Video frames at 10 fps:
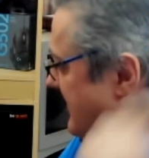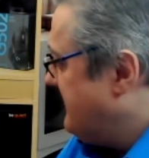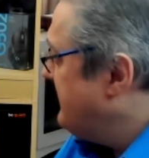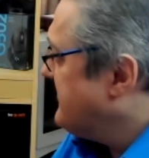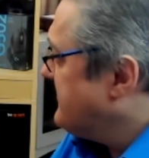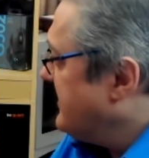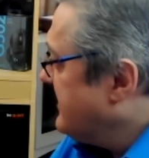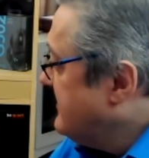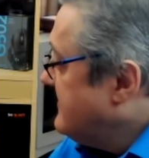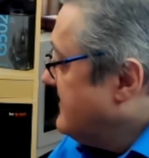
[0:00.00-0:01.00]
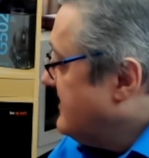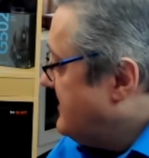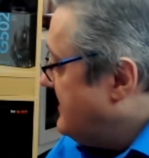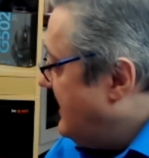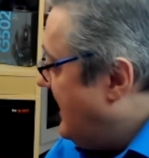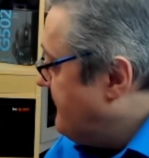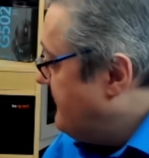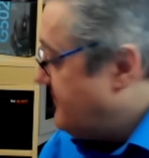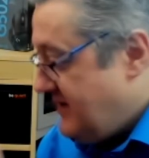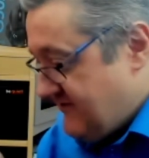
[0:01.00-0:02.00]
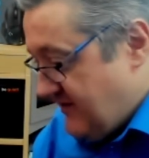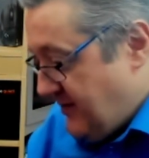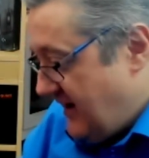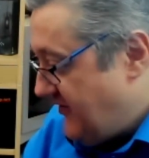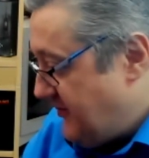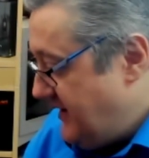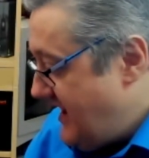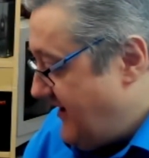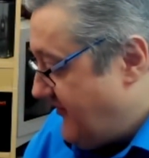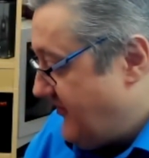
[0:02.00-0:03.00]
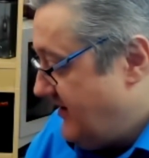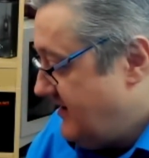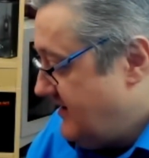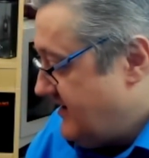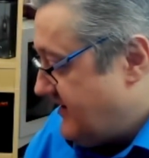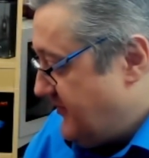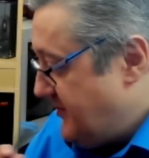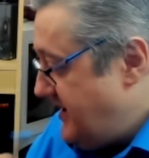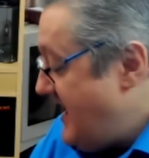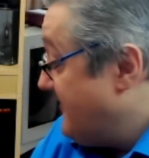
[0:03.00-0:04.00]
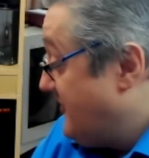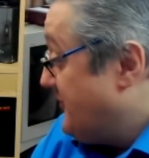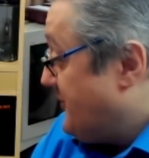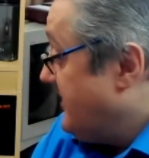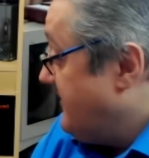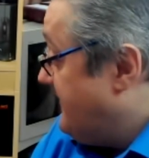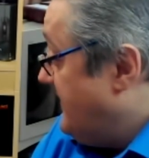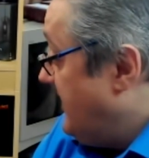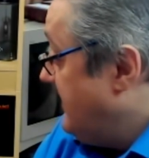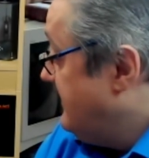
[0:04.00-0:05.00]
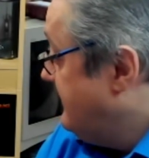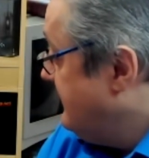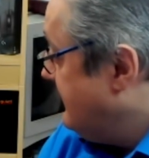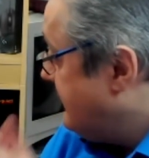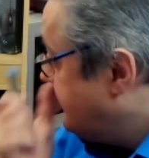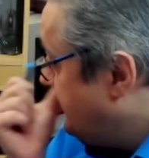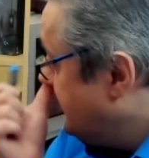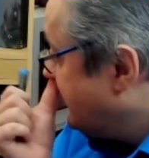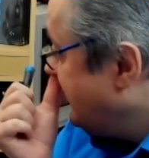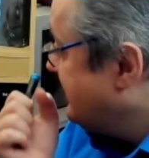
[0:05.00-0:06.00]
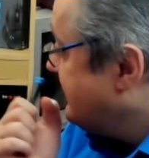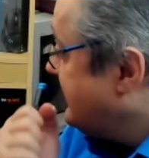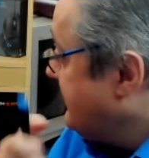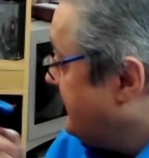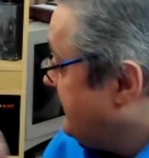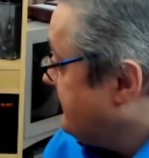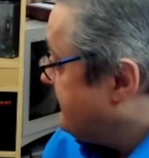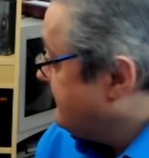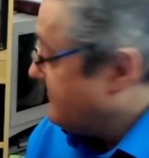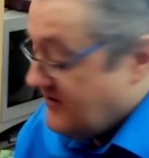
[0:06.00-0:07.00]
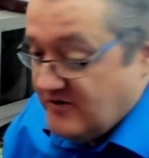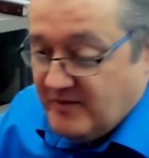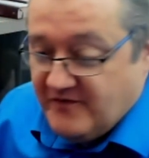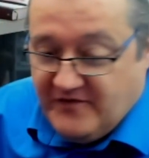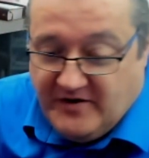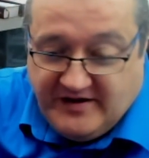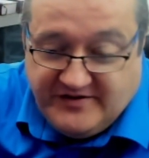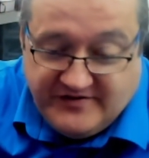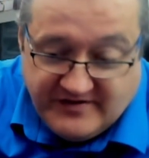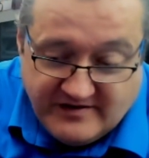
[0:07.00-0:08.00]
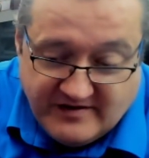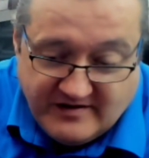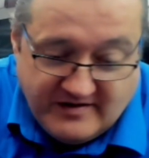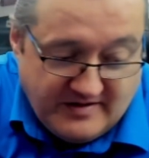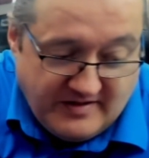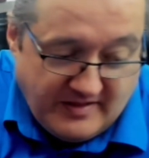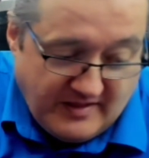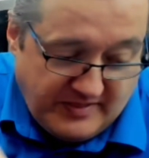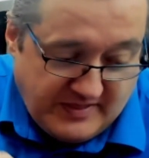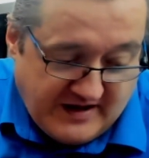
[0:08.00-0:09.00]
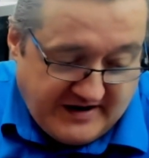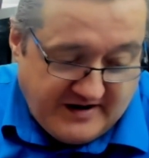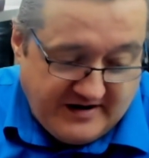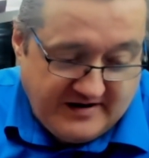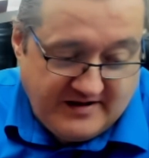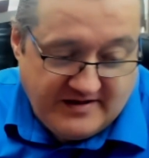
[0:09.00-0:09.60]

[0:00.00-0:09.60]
up with everything. And replace my NAS. Because my NAS is pretty full, and if I want to keep keeping all my footage, then